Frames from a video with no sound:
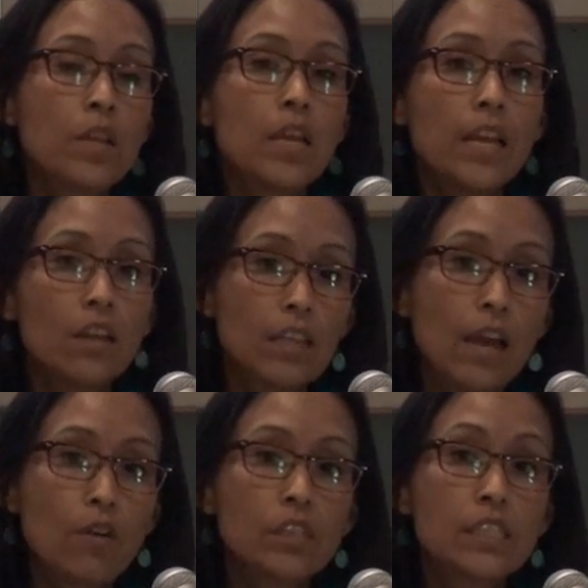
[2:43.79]
it
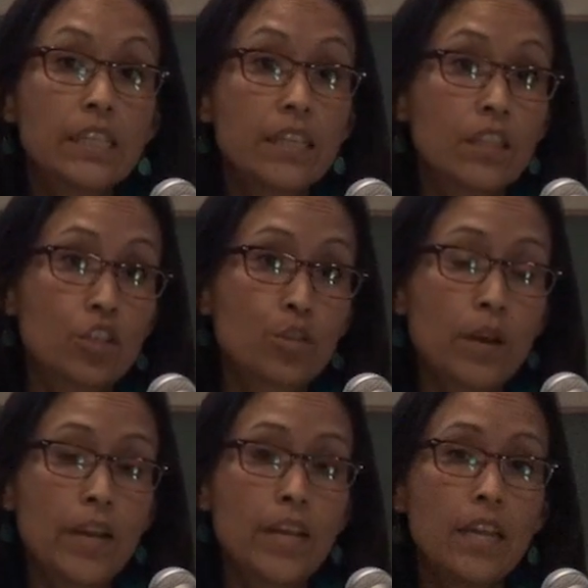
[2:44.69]
allowed us to get the
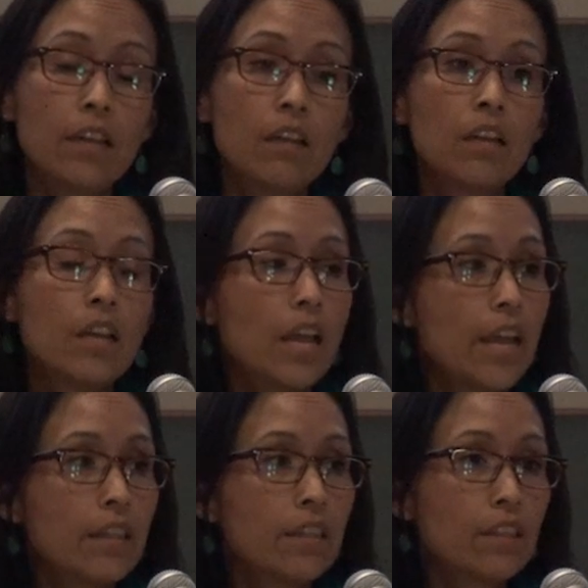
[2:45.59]
training
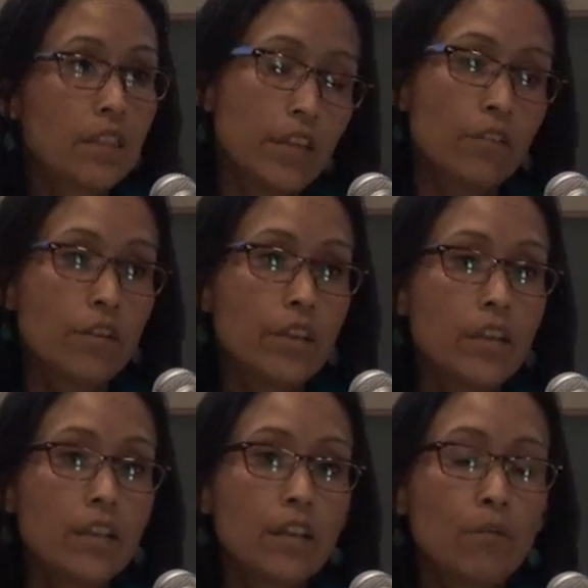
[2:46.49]
and the
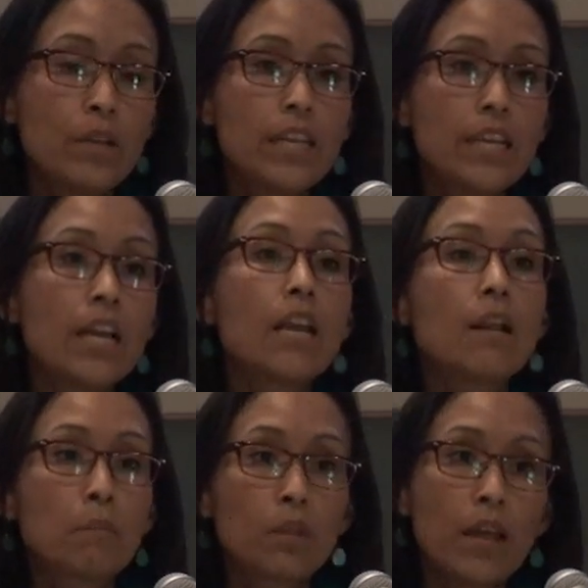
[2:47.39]
theory that we need and
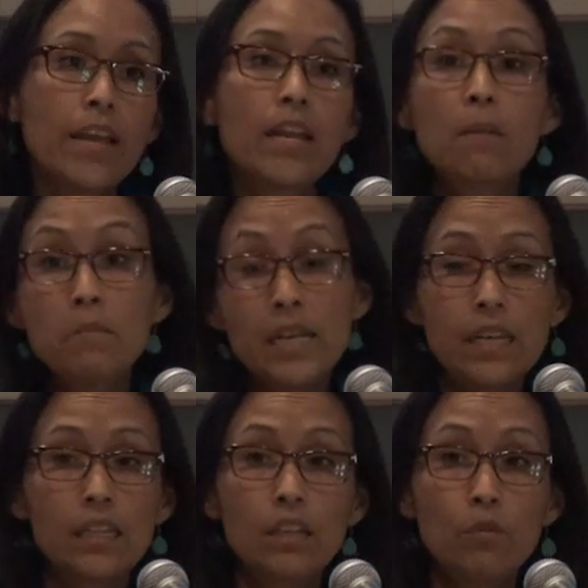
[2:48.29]
apply it
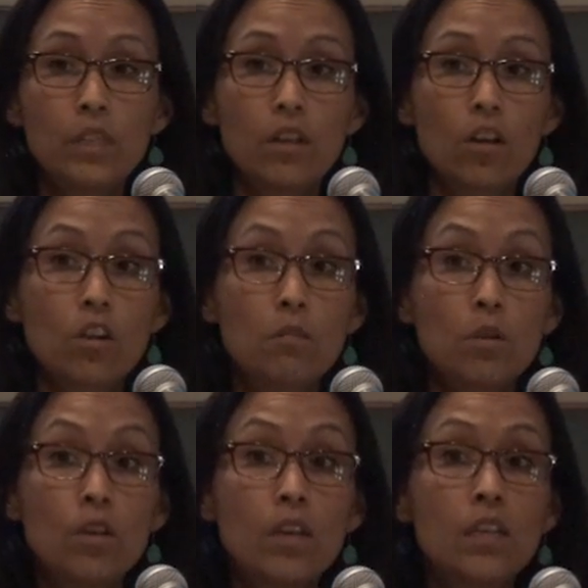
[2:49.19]
immediately within our
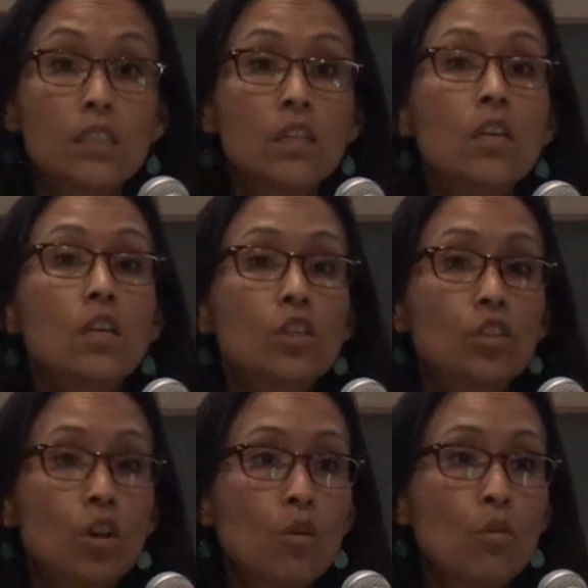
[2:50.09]
communities.
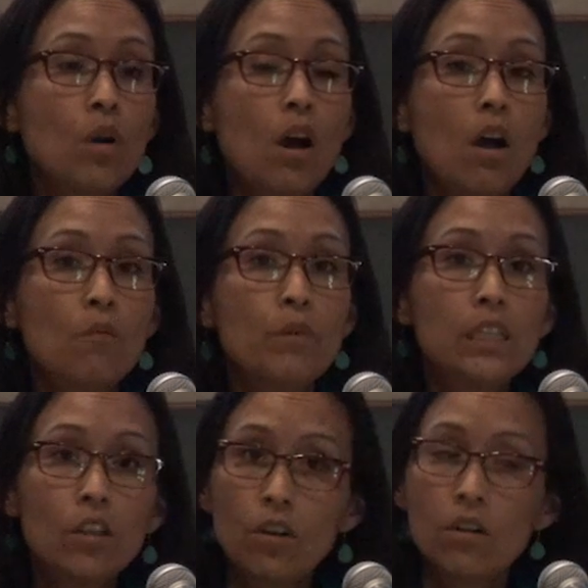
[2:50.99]
So we
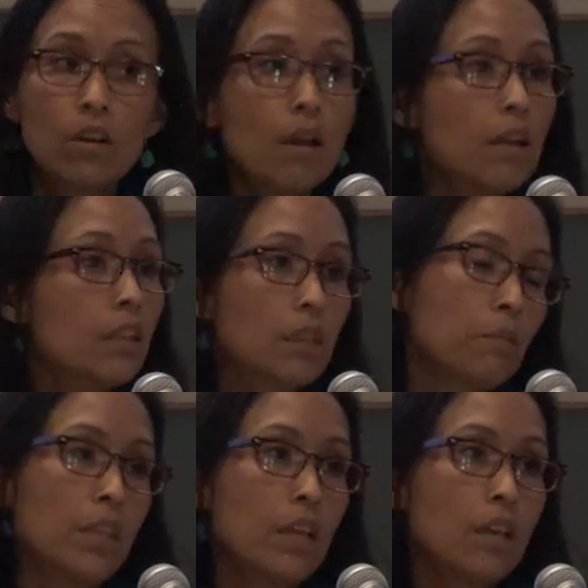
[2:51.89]
learn
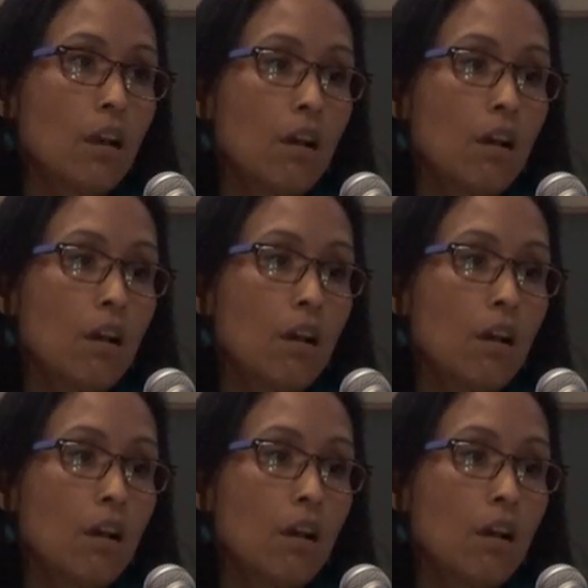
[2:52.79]
something